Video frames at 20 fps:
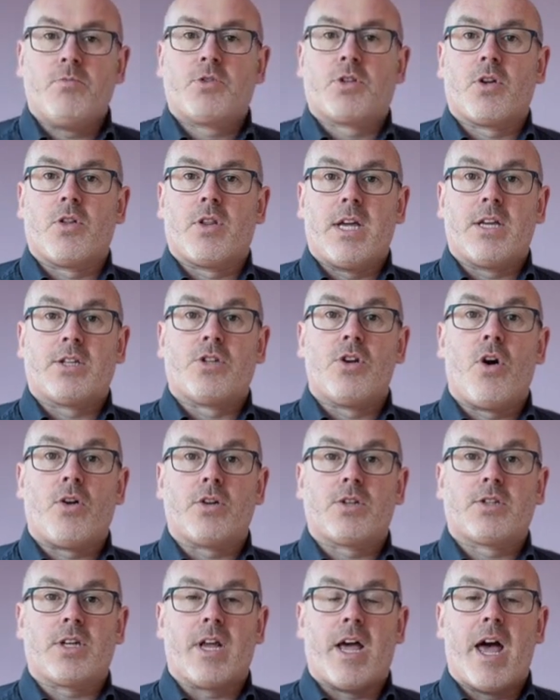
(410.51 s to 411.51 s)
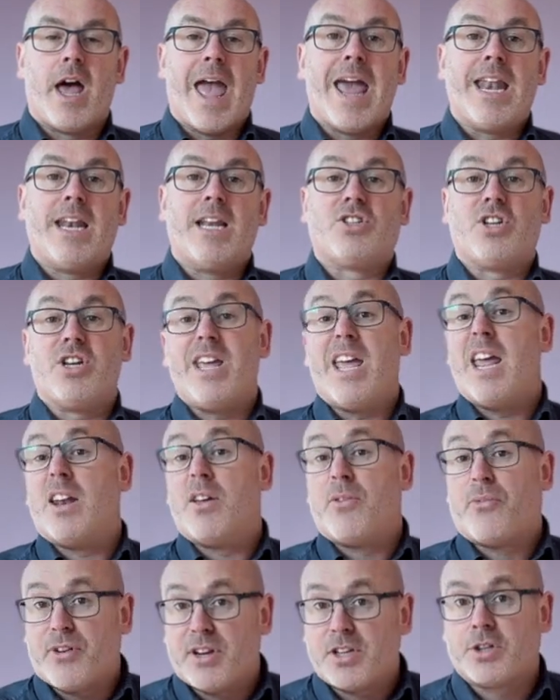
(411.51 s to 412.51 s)
so that it's not energy
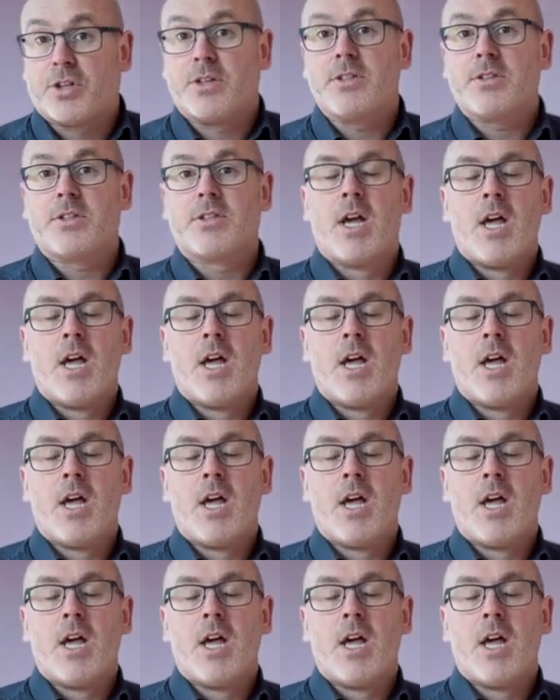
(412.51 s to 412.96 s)
inefficient,